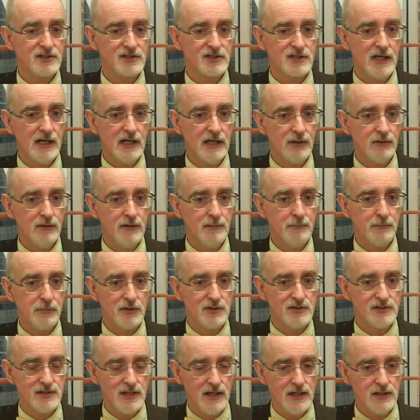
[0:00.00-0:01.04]
scary
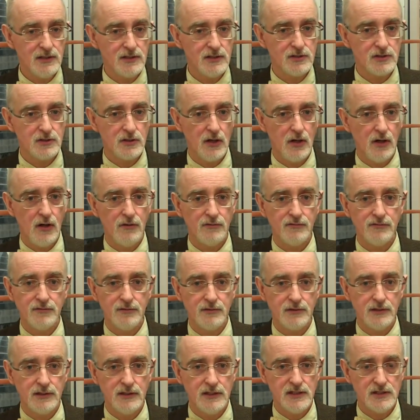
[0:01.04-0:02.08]
percentage of
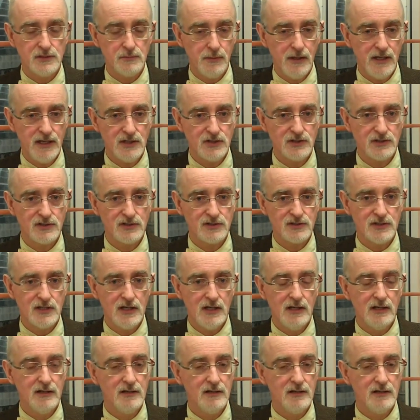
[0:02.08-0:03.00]
these patients